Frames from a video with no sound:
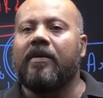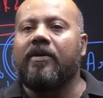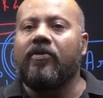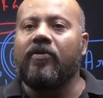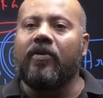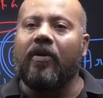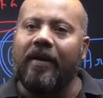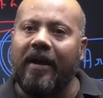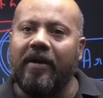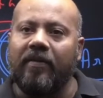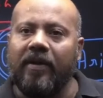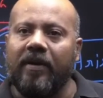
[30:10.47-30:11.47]
You
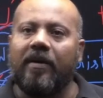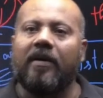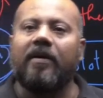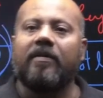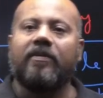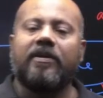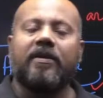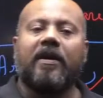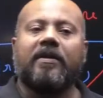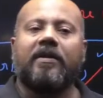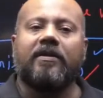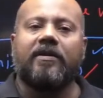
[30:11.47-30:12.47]
contact me, uh, Mister
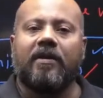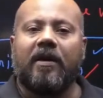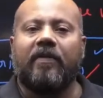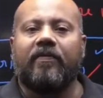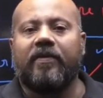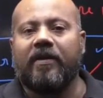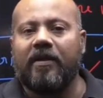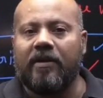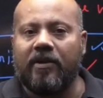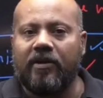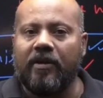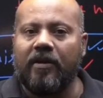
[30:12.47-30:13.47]
Adarsh, after the
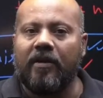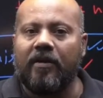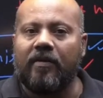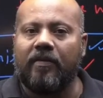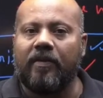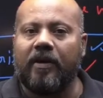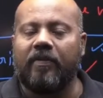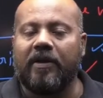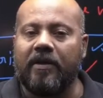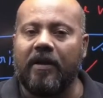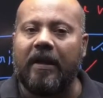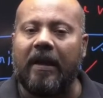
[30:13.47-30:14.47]
session. My
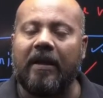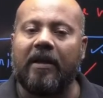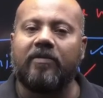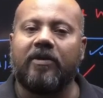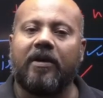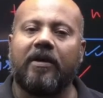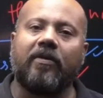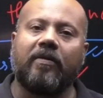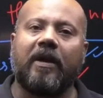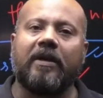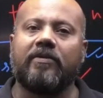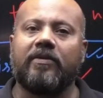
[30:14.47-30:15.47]
personal Telegram channel on
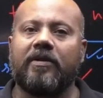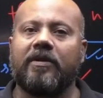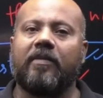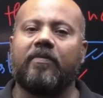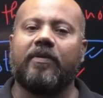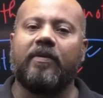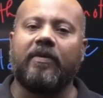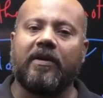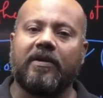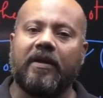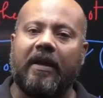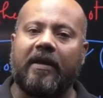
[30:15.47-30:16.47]
BYJU'S Exam Prep, that
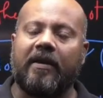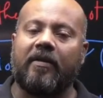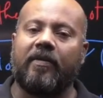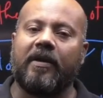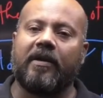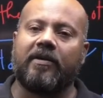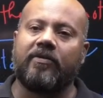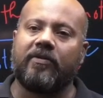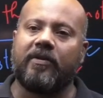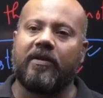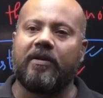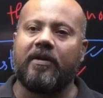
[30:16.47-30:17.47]
is Electrical by
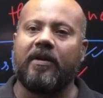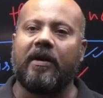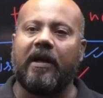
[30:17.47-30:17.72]
Ashutosh Saxena.